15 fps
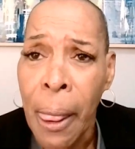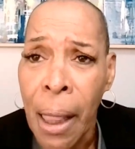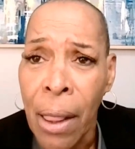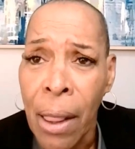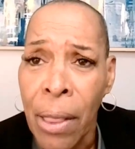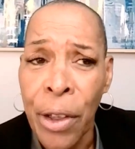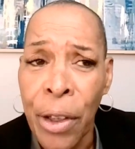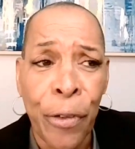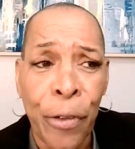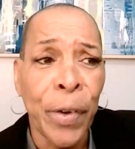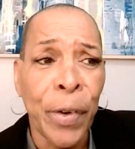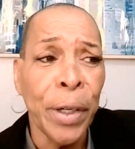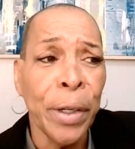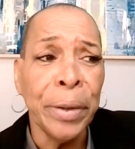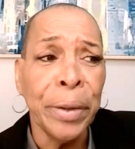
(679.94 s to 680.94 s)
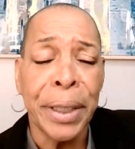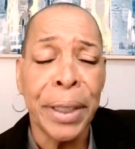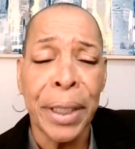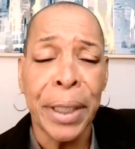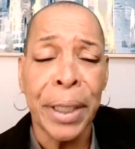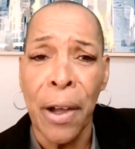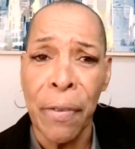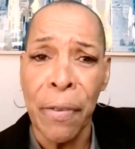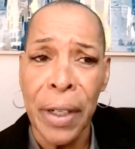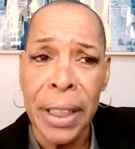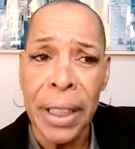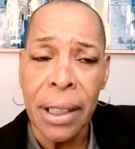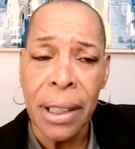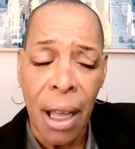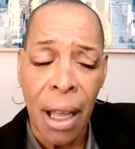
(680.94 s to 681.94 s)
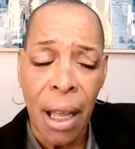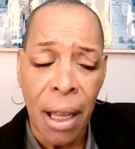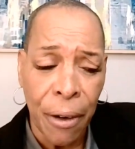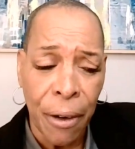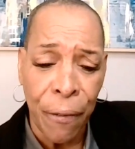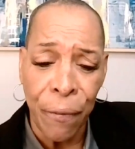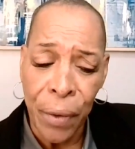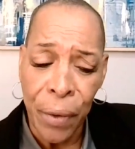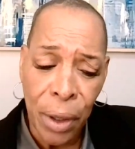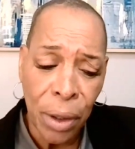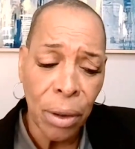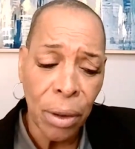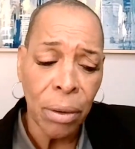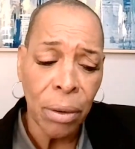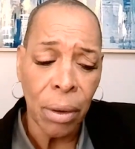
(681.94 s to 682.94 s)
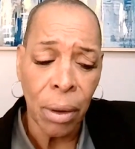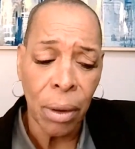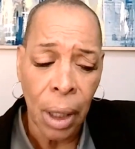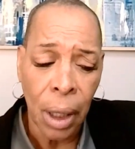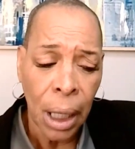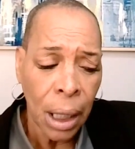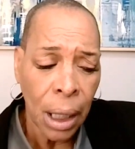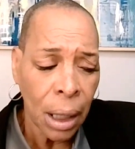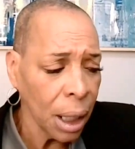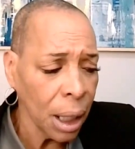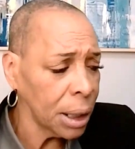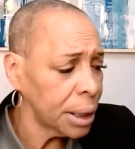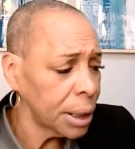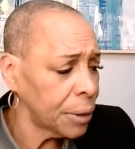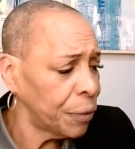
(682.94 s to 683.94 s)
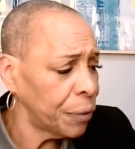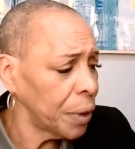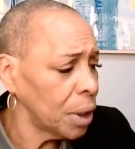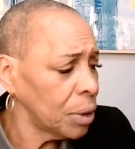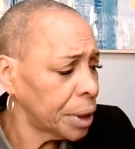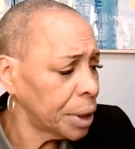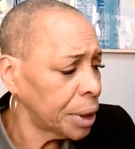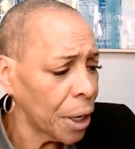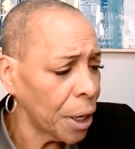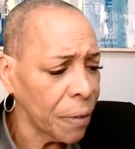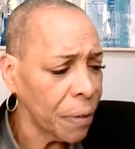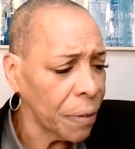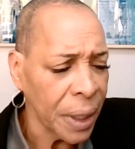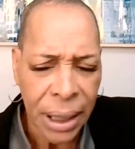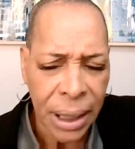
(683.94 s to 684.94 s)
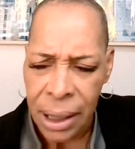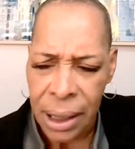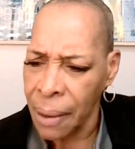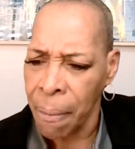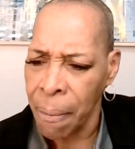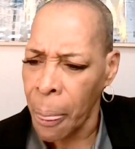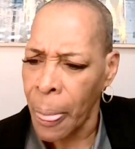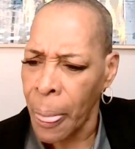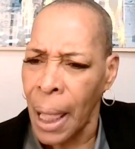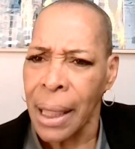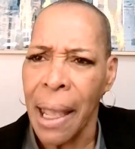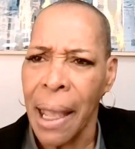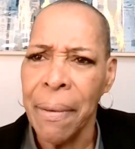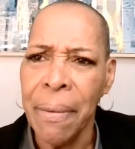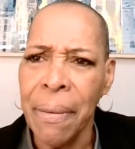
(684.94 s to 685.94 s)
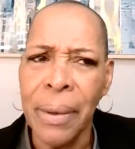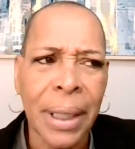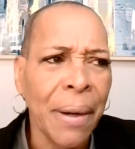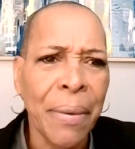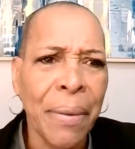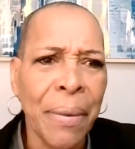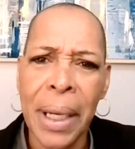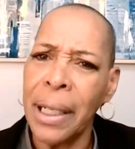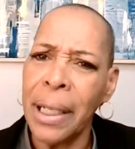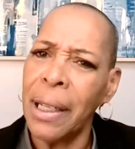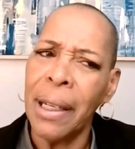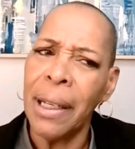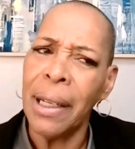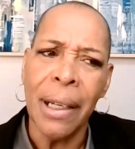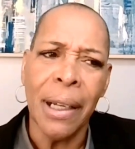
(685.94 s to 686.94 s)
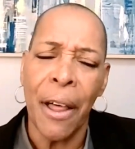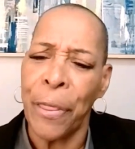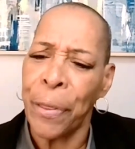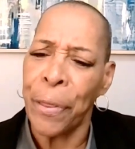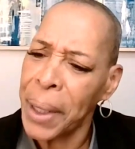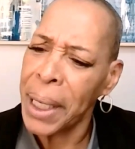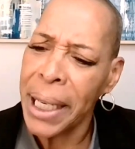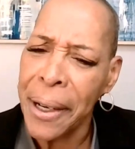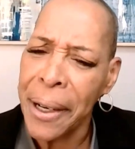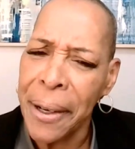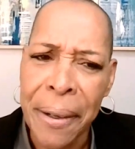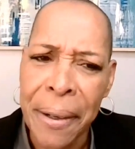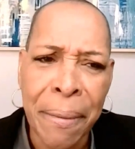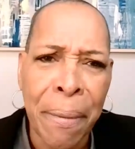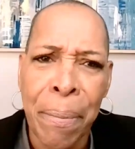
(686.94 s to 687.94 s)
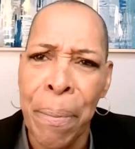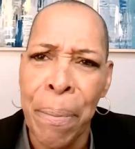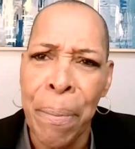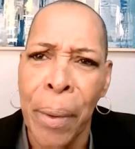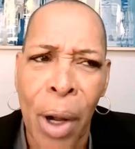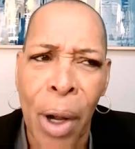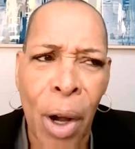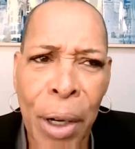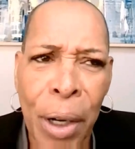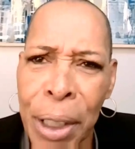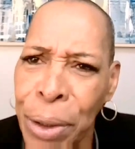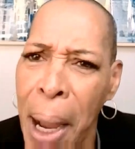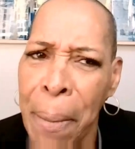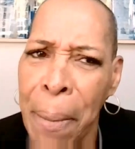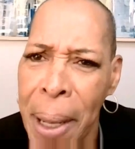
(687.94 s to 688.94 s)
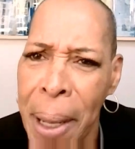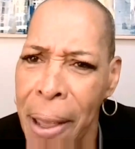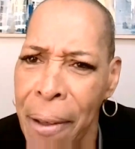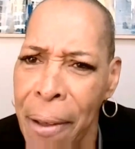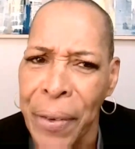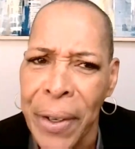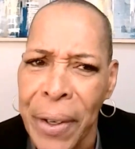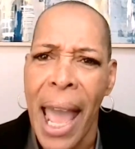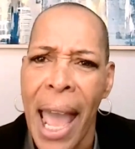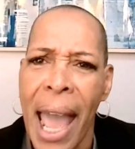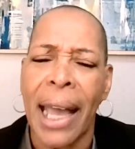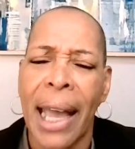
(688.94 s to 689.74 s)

their food service, their food, yes, food service, they they won a 3-year contract bid for that.